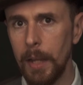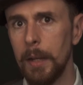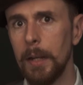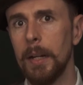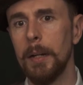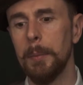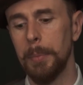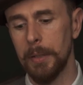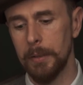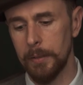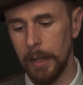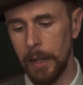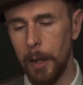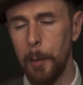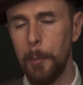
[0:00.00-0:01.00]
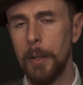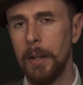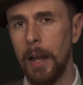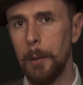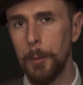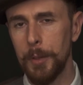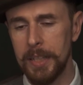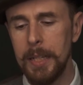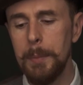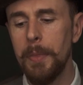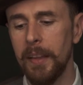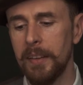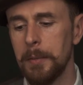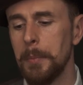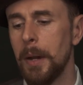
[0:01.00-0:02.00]
But yeah, I will keep
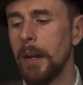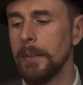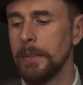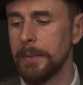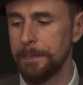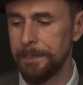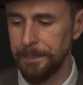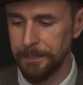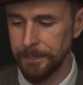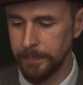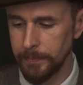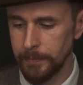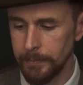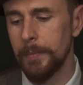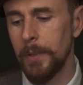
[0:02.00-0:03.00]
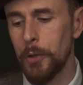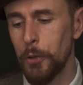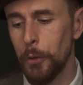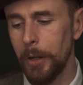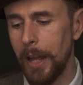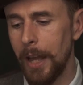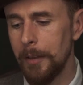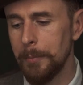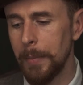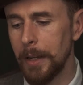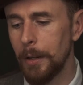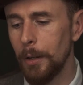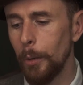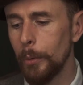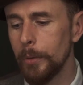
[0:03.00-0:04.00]
that in mind. Should I have my
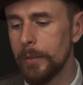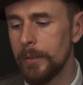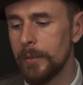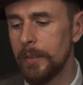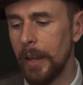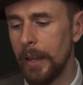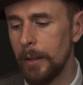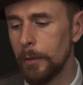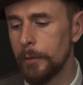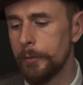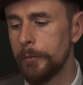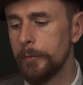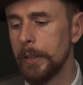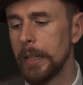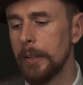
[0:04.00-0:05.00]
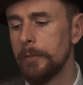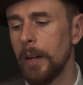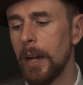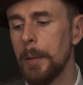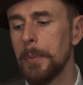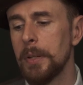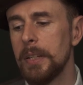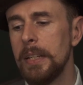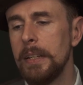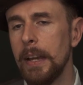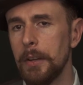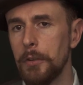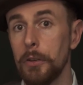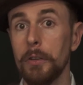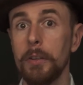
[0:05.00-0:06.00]
clothes tailored if I'm a
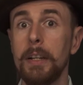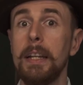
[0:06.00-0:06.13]
teenager?